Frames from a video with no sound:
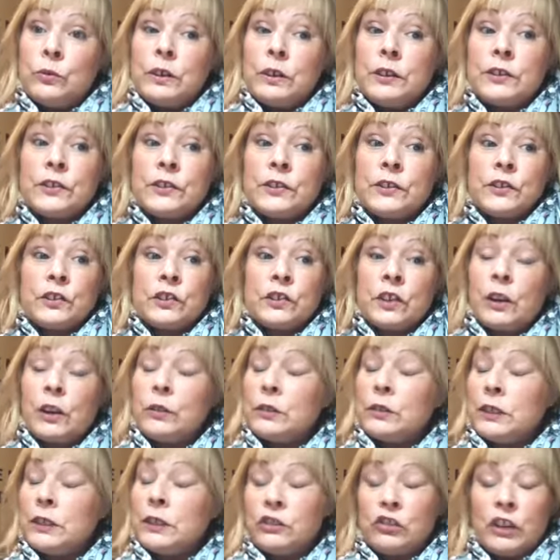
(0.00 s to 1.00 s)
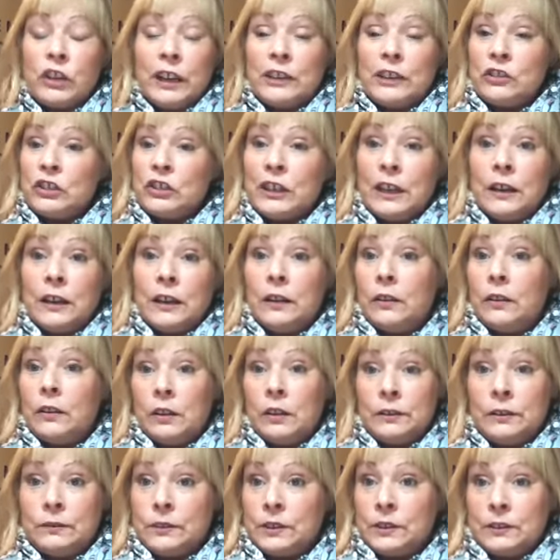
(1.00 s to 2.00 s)
has yeah. totally changed our
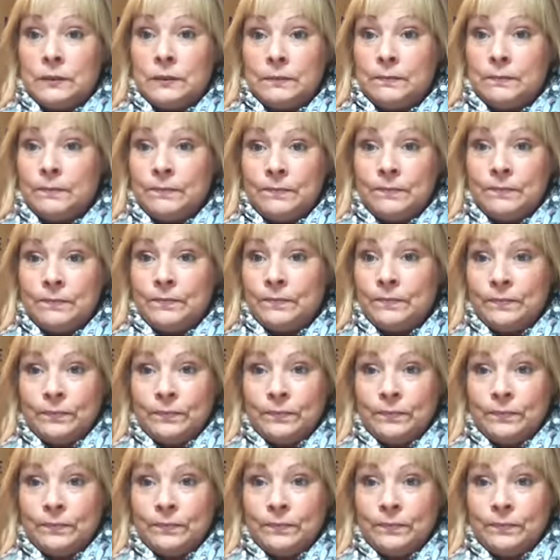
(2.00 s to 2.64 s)
lives. Yeah, but